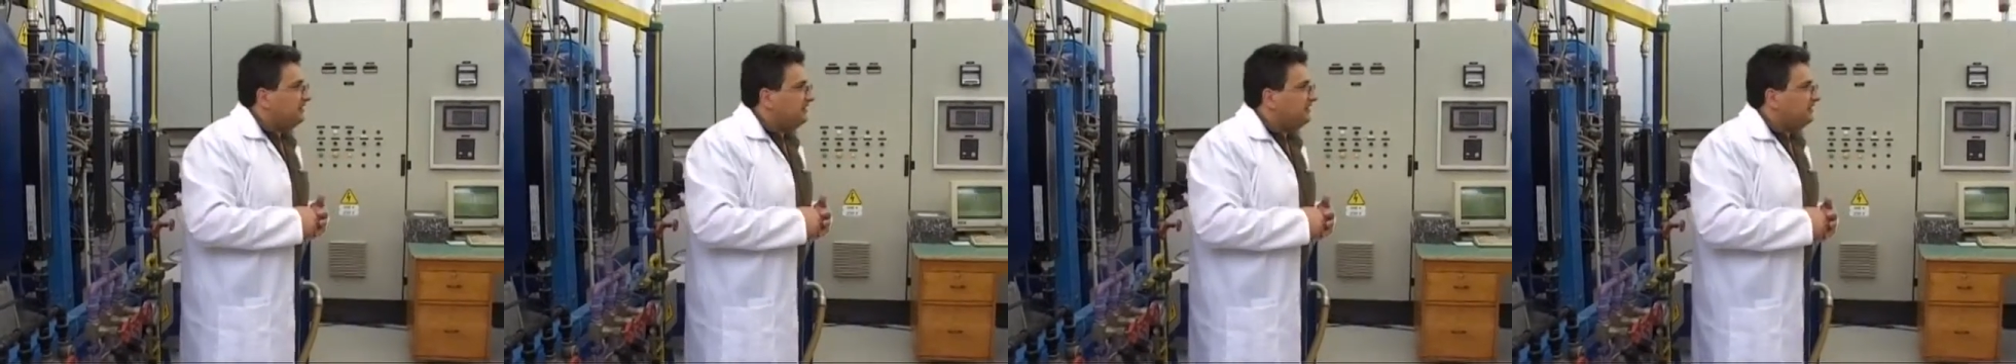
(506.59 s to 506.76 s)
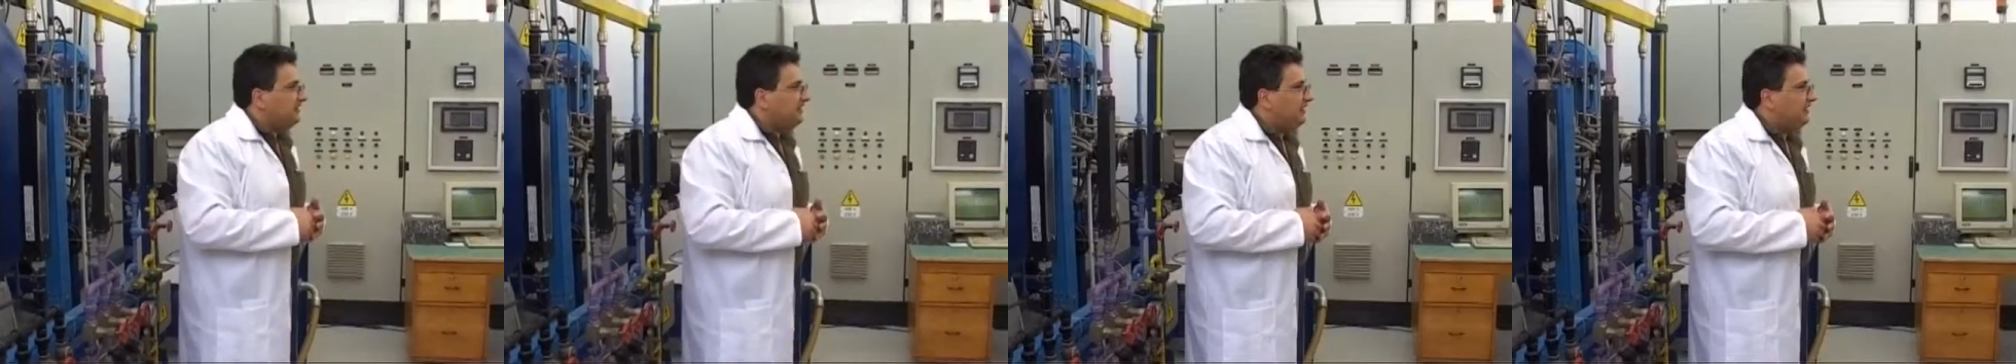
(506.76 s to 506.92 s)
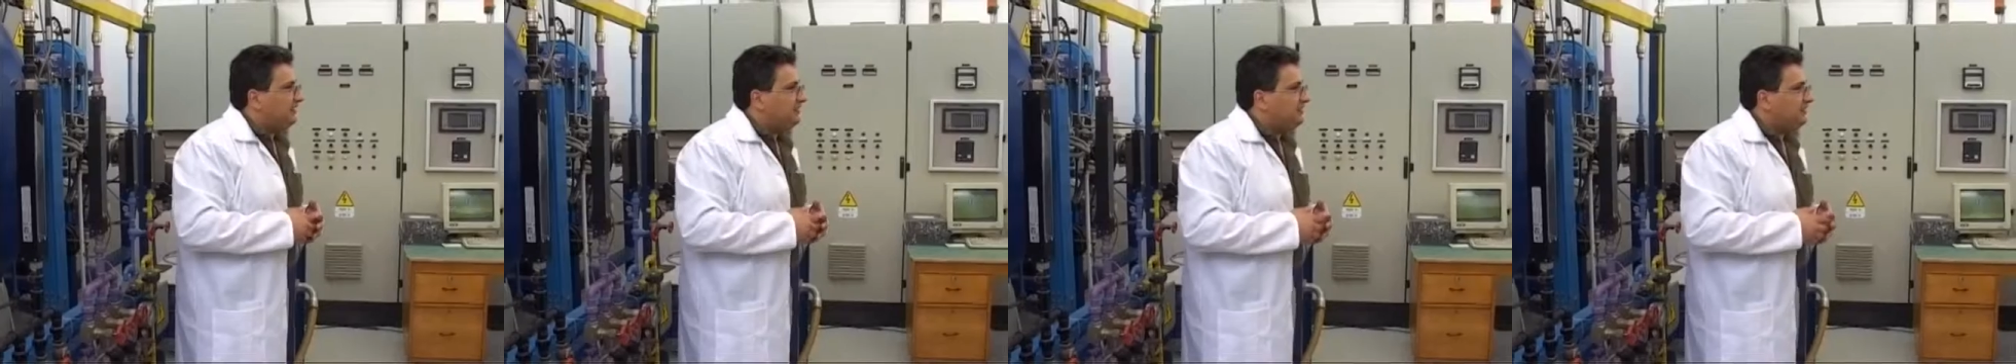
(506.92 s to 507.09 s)

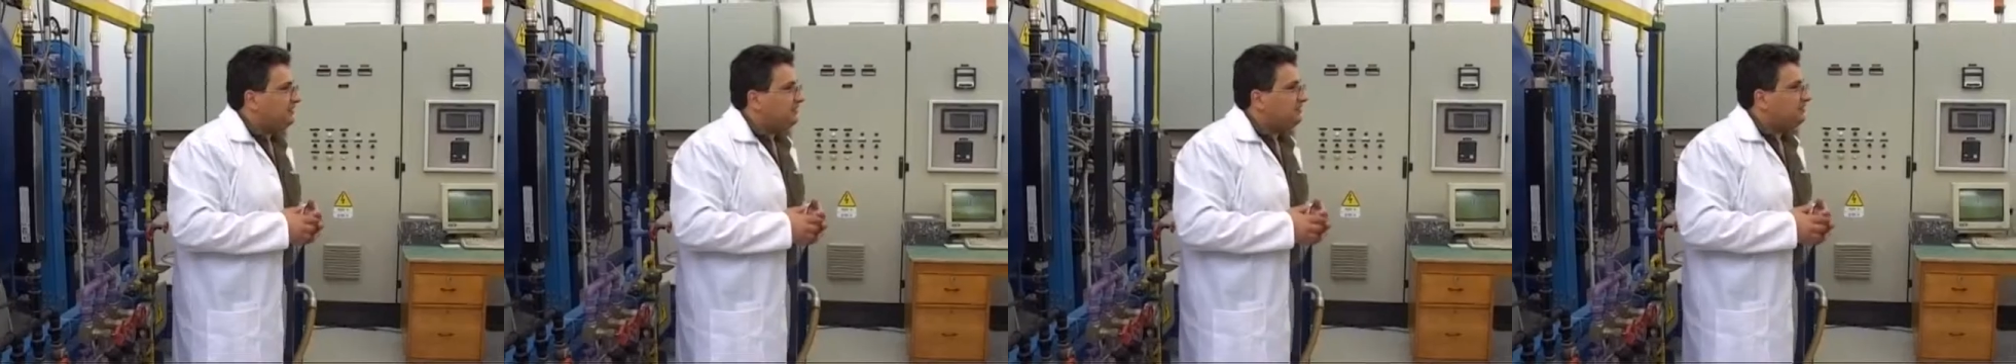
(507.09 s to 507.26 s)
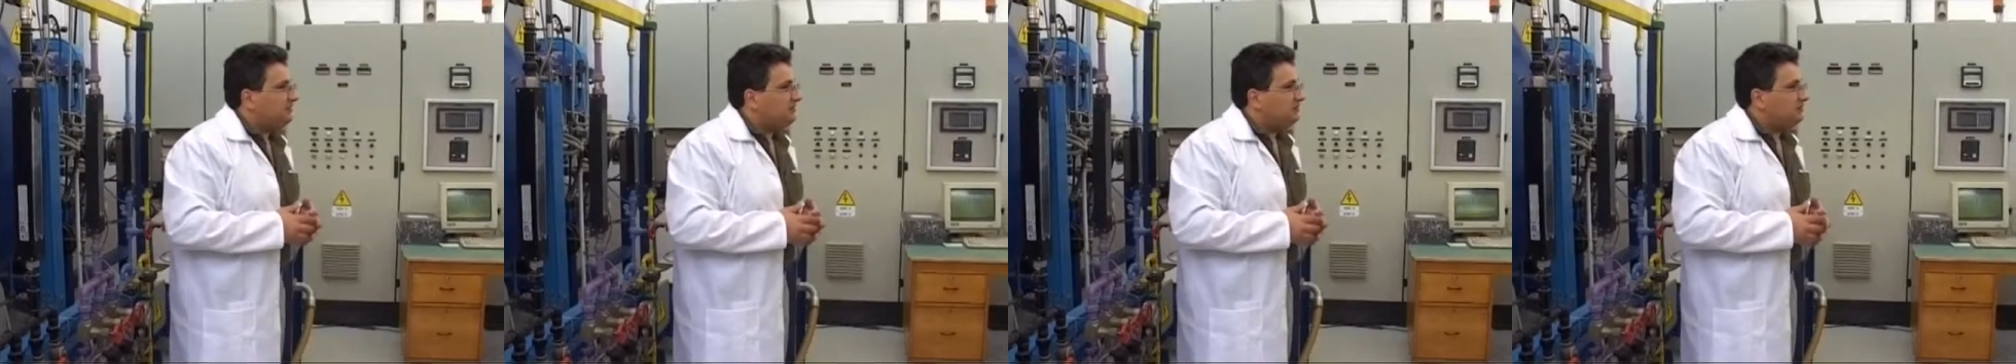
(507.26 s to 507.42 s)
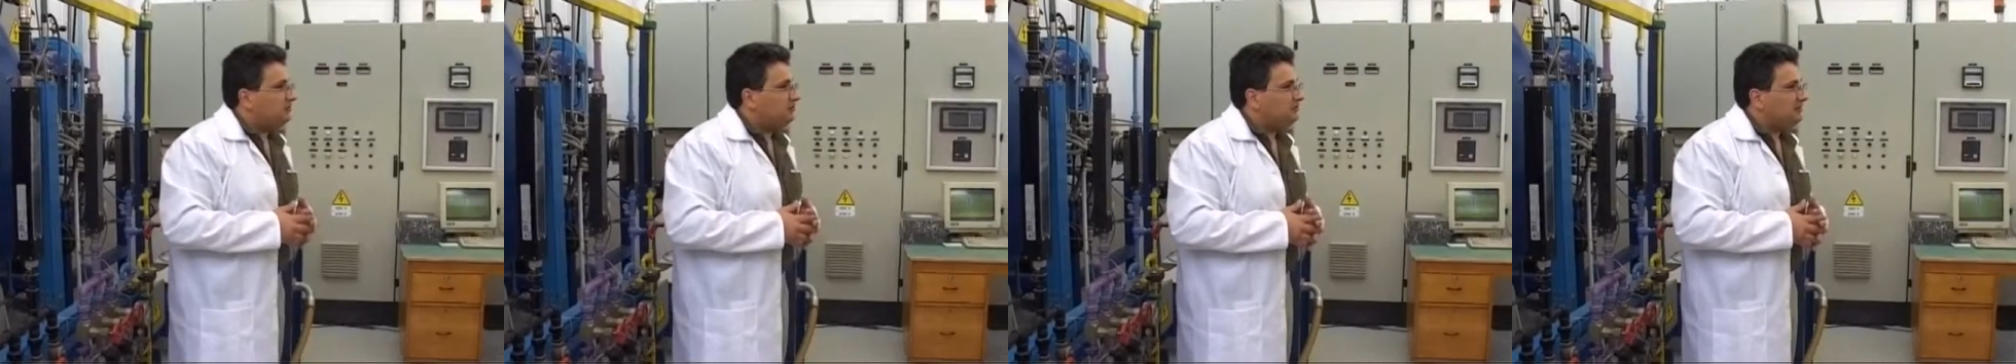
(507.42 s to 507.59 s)
nitriding
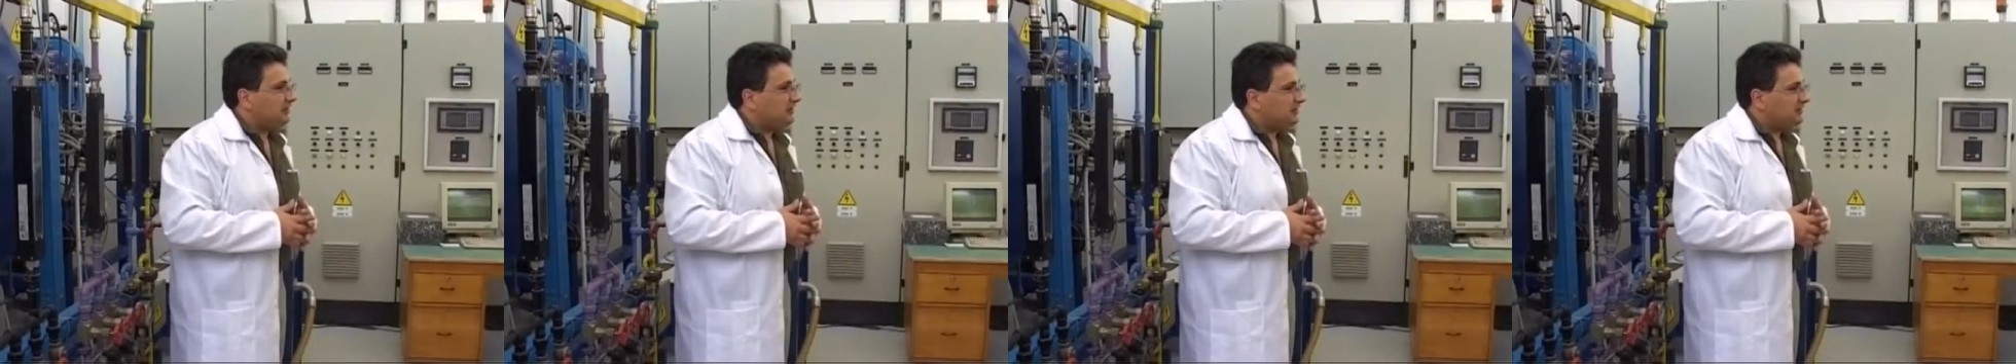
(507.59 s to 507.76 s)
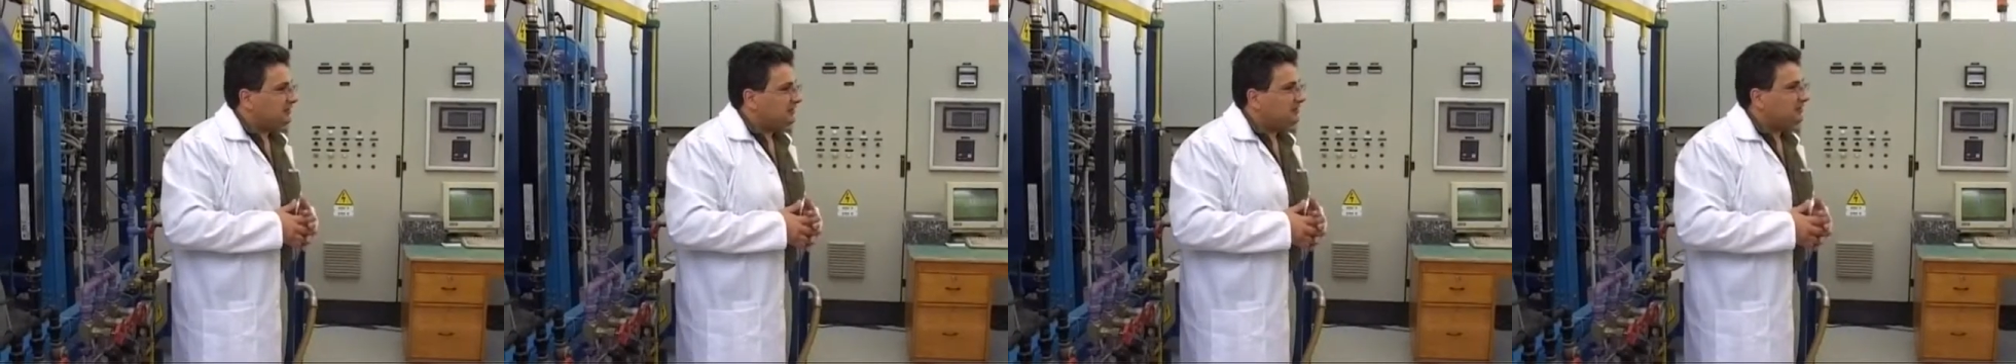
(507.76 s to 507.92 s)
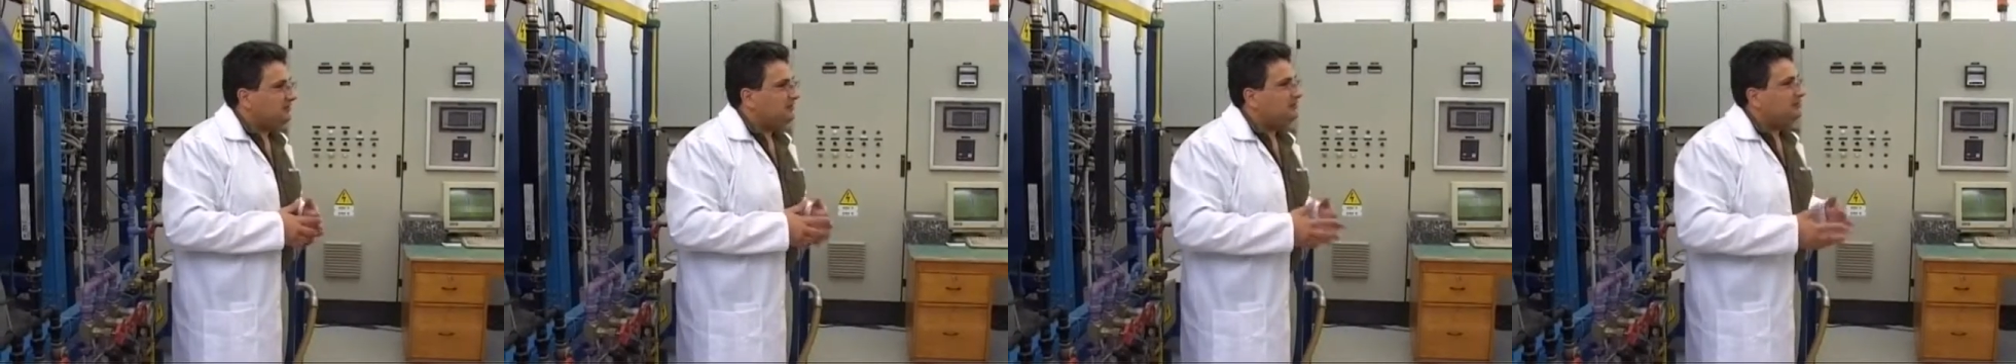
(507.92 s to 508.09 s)
is
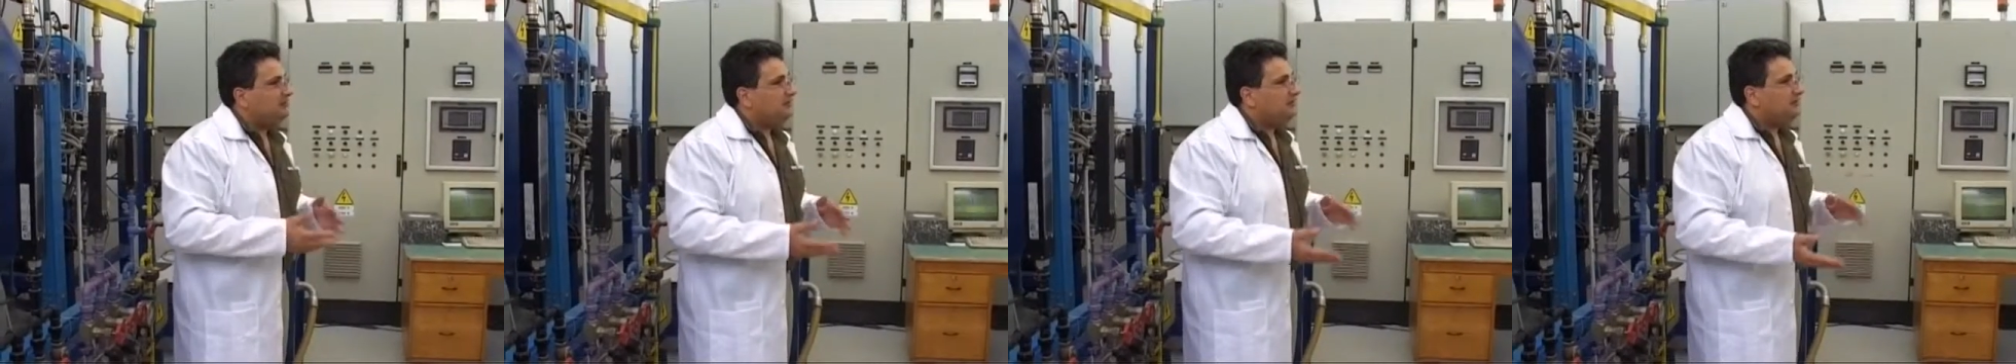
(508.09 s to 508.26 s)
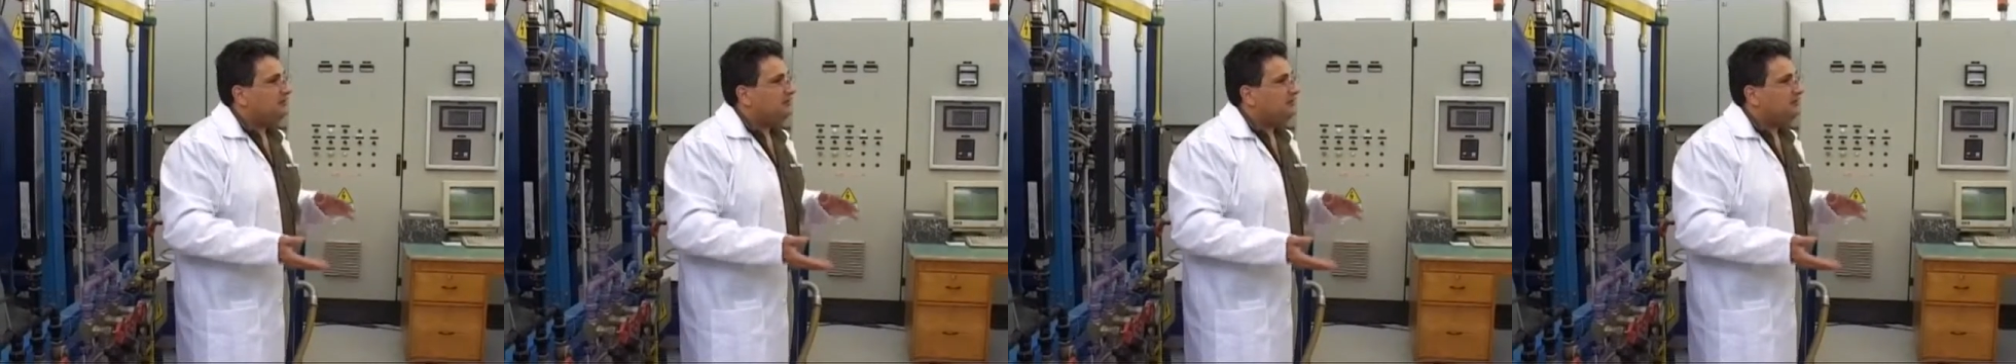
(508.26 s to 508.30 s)
conducted